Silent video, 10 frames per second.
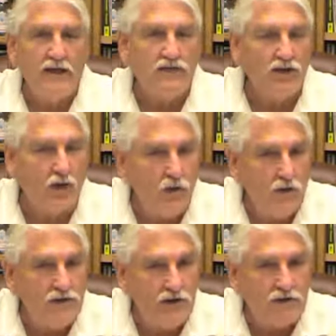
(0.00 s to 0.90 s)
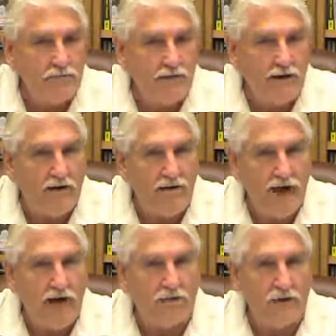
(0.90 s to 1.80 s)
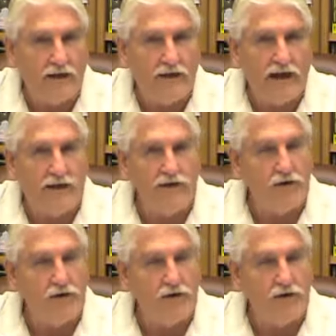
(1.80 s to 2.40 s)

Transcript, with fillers: So always look at the parathyroid gland.